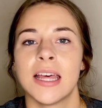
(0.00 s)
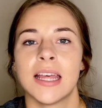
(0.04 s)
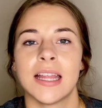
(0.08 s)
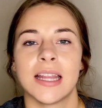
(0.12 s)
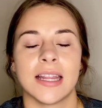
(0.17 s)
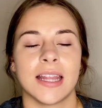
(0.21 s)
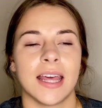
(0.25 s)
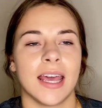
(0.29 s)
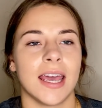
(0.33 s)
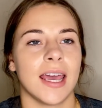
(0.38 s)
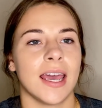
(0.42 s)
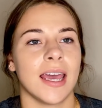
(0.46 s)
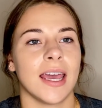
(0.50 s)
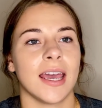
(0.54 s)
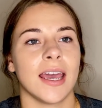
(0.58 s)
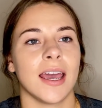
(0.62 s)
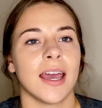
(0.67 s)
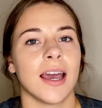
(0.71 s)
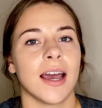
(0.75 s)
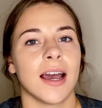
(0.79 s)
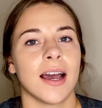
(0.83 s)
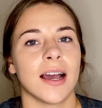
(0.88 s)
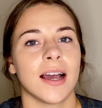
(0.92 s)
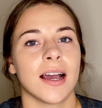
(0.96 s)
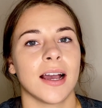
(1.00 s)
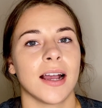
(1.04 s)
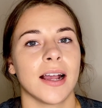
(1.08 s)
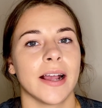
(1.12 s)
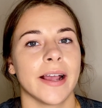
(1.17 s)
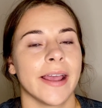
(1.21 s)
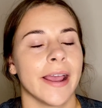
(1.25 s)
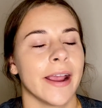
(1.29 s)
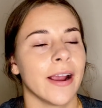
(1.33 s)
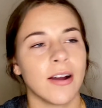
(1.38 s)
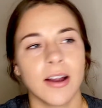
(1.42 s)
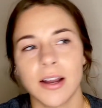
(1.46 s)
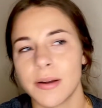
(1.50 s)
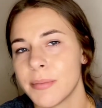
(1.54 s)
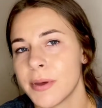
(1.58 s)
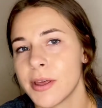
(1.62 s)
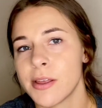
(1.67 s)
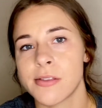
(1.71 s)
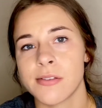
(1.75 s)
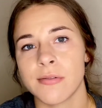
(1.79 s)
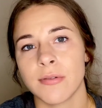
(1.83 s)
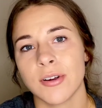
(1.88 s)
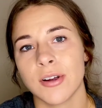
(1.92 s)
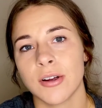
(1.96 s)
They carried me
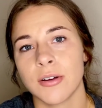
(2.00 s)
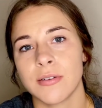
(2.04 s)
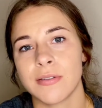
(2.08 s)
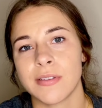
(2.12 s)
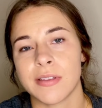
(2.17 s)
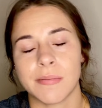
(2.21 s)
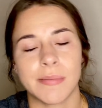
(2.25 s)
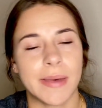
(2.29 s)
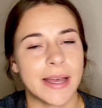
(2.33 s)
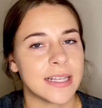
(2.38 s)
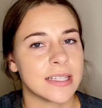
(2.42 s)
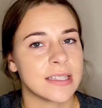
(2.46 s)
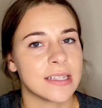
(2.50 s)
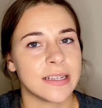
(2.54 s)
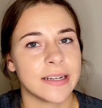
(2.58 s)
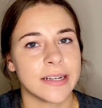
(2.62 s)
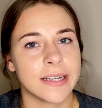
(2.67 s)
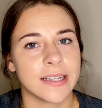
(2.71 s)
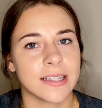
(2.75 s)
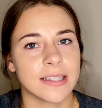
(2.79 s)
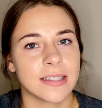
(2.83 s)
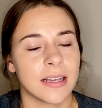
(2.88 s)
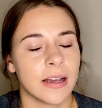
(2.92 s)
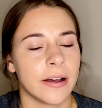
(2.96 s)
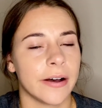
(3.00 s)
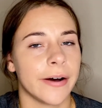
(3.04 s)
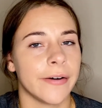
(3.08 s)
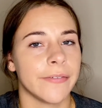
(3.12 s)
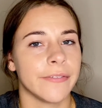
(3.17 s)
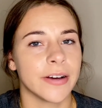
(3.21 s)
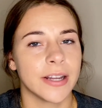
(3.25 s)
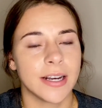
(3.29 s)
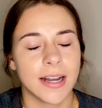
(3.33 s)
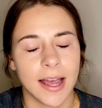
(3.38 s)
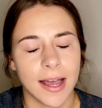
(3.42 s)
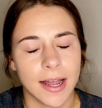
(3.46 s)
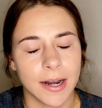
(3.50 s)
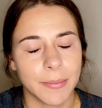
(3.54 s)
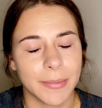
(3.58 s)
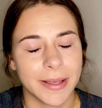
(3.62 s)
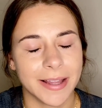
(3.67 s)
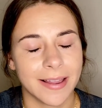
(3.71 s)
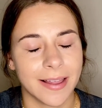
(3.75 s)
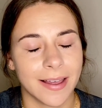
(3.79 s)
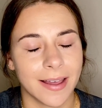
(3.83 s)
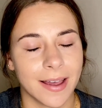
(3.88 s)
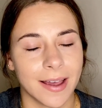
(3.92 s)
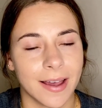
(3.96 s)
through the messiness of anatomy
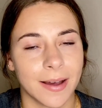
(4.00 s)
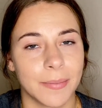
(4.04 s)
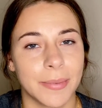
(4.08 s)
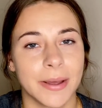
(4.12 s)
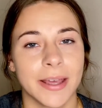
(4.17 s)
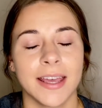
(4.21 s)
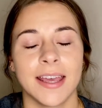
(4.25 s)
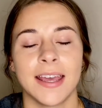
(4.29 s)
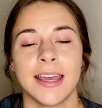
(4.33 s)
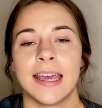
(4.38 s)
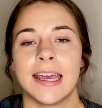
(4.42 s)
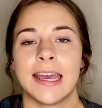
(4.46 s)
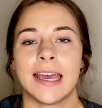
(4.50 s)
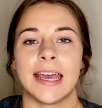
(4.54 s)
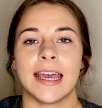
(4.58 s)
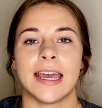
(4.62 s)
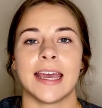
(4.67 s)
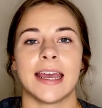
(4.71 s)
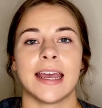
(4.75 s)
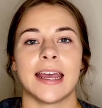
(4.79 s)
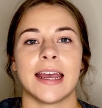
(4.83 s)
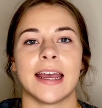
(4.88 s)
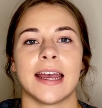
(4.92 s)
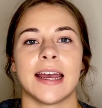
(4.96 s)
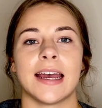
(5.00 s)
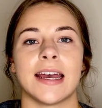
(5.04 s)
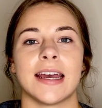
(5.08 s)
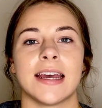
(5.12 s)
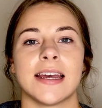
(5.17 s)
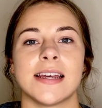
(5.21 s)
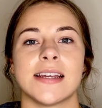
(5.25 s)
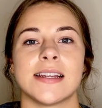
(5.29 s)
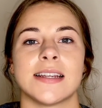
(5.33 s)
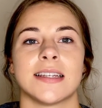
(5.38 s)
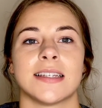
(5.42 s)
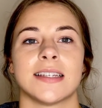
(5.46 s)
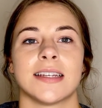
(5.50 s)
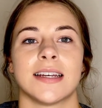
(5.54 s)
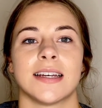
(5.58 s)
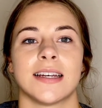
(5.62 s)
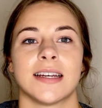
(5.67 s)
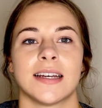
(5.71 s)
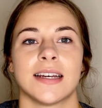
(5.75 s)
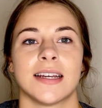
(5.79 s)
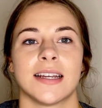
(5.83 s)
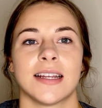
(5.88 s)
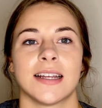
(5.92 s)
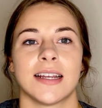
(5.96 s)
lab, and
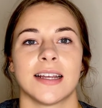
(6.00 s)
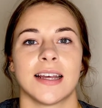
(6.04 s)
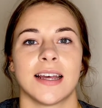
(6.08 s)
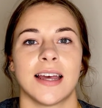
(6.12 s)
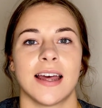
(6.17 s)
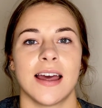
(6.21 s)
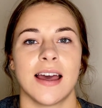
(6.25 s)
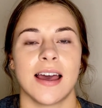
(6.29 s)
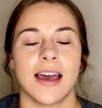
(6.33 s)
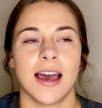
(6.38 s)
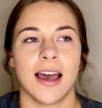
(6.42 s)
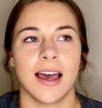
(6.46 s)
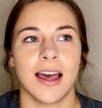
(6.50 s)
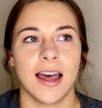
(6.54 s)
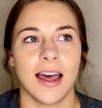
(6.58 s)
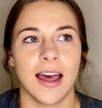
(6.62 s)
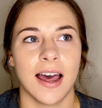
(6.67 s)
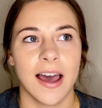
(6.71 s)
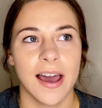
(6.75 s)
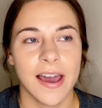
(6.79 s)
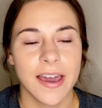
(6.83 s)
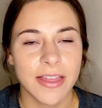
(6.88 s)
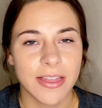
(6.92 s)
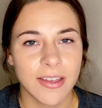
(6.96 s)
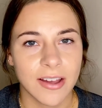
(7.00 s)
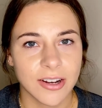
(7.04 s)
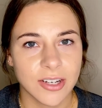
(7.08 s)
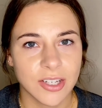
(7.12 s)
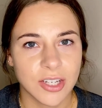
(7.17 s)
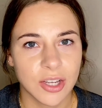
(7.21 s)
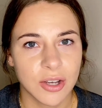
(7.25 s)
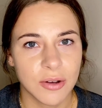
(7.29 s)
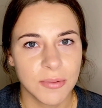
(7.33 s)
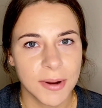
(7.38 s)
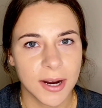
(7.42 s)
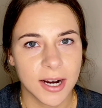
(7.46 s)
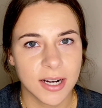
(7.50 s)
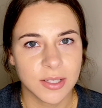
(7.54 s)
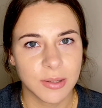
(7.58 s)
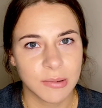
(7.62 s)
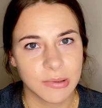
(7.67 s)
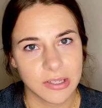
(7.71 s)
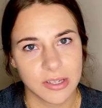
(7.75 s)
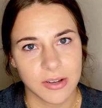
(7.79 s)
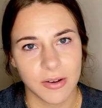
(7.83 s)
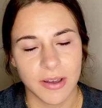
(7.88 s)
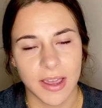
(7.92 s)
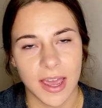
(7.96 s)
I thought 2 pairs
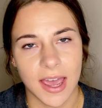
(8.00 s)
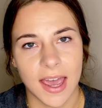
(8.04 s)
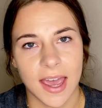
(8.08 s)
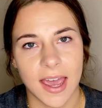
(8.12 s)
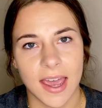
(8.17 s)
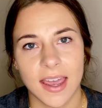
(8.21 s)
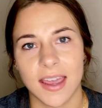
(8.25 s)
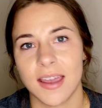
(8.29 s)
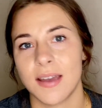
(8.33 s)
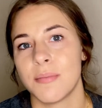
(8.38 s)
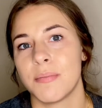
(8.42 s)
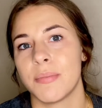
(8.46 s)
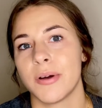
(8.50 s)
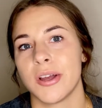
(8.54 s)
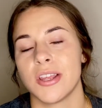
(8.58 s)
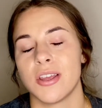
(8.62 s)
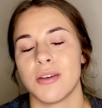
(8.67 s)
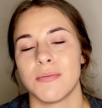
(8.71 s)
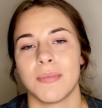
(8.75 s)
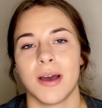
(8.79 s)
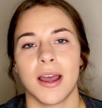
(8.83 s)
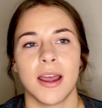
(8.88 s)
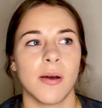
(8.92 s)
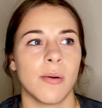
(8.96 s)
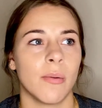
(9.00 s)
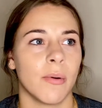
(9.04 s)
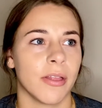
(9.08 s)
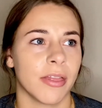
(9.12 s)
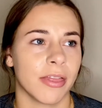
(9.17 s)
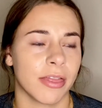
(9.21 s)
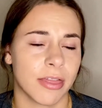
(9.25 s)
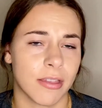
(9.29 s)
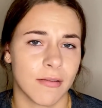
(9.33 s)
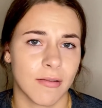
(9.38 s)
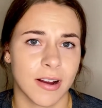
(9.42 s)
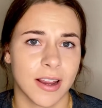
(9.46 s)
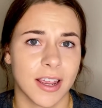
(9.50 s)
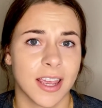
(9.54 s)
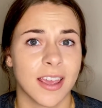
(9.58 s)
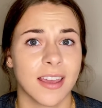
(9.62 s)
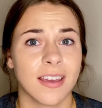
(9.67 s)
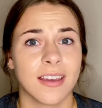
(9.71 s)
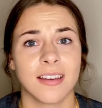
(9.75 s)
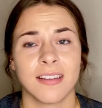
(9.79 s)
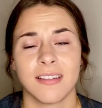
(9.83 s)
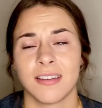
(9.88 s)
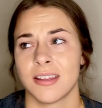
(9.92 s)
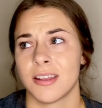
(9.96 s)
was okay, but you might want 3, you
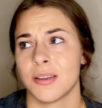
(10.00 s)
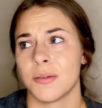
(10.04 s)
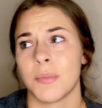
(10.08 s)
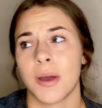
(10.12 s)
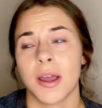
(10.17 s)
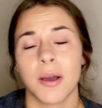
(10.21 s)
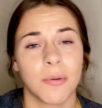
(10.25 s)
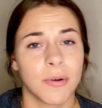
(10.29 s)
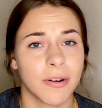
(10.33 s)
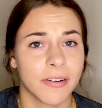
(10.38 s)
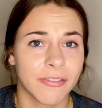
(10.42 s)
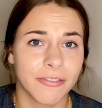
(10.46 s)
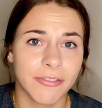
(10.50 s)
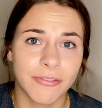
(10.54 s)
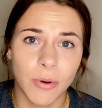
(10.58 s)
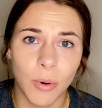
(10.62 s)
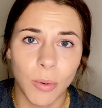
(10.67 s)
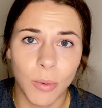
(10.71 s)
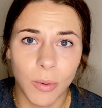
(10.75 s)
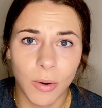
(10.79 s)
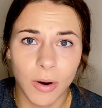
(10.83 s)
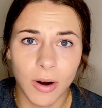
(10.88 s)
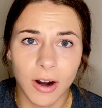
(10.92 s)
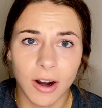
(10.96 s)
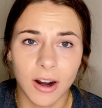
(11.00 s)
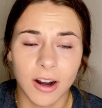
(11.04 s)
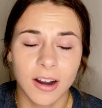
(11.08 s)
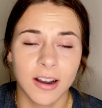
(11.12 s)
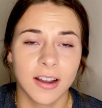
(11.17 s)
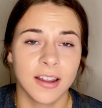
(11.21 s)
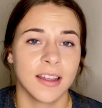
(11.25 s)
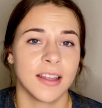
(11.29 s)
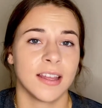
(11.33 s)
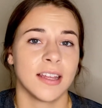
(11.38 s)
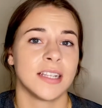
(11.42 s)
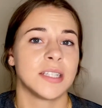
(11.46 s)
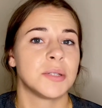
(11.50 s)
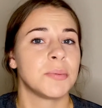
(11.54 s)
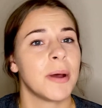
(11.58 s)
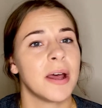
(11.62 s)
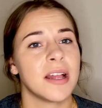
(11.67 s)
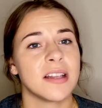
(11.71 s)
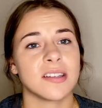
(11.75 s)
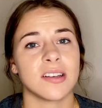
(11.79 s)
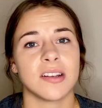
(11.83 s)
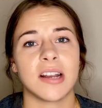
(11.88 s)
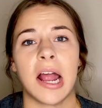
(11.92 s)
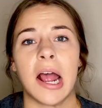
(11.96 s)
might want 4.
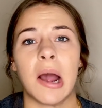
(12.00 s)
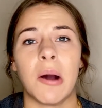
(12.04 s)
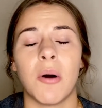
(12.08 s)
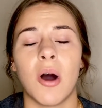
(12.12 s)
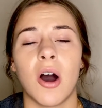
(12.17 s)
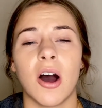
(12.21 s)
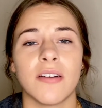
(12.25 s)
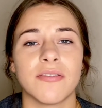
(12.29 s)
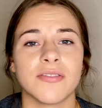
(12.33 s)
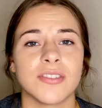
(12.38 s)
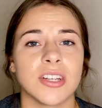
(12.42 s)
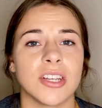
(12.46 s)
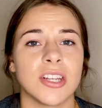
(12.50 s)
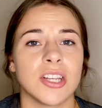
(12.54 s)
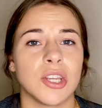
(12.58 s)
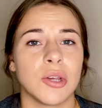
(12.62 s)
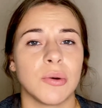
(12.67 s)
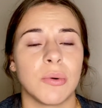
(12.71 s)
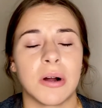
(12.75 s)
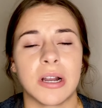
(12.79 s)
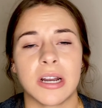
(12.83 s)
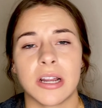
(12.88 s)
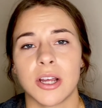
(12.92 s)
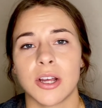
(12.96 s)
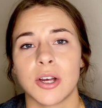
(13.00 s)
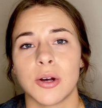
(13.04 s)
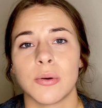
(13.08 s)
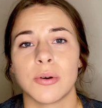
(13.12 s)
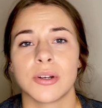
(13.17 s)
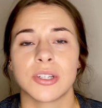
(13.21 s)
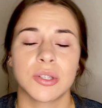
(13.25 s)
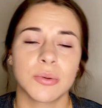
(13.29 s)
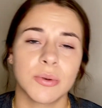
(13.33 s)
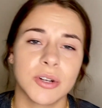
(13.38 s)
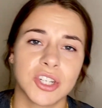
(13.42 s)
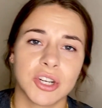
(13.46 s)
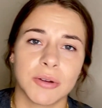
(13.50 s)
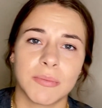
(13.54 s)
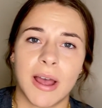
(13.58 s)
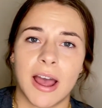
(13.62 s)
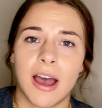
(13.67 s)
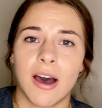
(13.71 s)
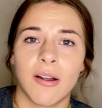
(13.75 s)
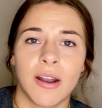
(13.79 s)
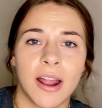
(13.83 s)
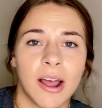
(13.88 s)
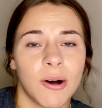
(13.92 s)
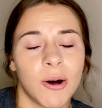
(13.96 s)
Depends on how often you want to switch them
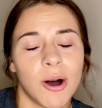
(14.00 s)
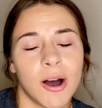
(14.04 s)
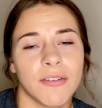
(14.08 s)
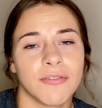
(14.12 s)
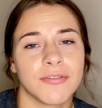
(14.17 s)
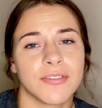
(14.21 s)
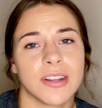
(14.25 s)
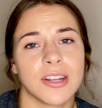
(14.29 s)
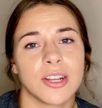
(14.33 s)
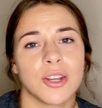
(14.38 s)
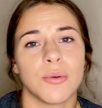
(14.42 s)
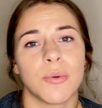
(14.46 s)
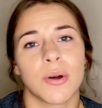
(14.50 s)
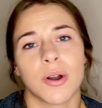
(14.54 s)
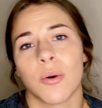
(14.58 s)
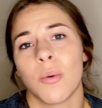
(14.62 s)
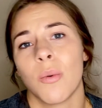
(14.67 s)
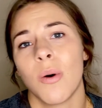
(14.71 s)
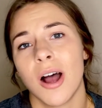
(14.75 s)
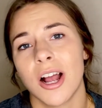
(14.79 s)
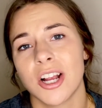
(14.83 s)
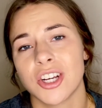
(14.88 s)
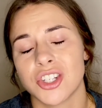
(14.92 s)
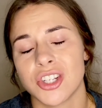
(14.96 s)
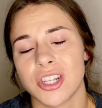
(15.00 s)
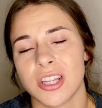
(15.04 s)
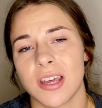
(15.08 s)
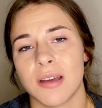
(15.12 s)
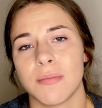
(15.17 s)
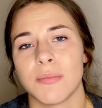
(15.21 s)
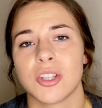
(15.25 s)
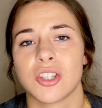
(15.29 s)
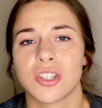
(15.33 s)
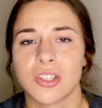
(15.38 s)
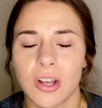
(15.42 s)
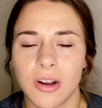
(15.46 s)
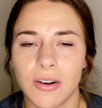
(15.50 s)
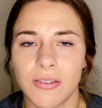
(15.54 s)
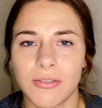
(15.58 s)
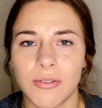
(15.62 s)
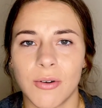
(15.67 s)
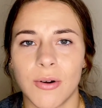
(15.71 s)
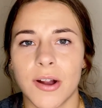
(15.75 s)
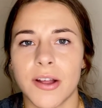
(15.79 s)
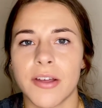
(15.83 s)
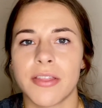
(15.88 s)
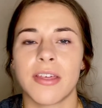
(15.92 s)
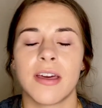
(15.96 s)
out, how often you want to wash them, and so
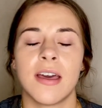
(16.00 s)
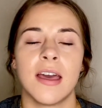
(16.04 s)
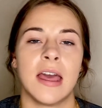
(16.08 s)
forth.